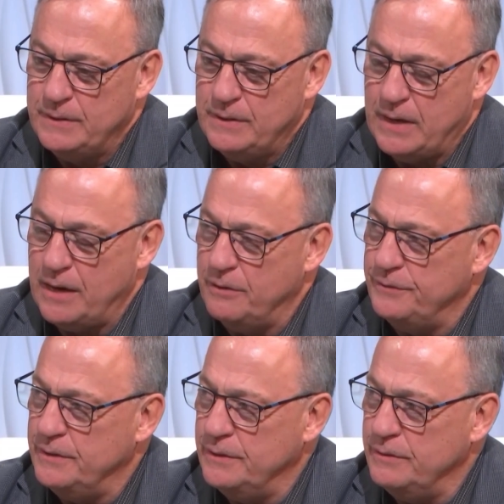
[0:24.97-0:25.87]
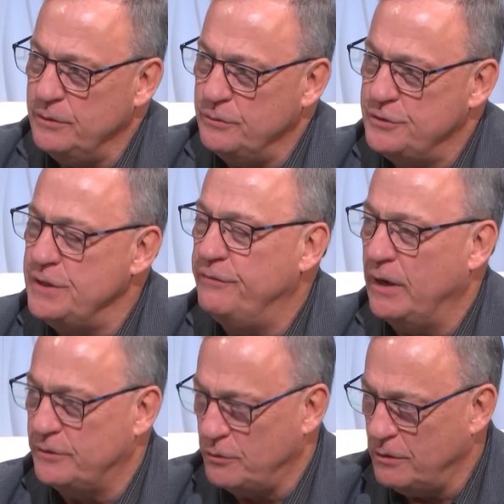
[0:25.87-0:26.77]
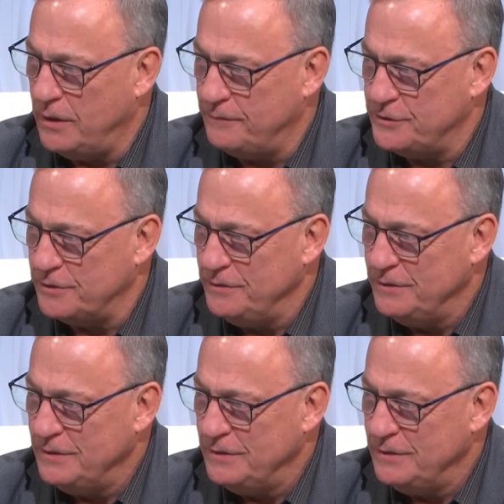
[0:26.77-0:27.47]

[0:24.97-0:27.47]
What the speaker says: hired the new Chief Electoral Officer.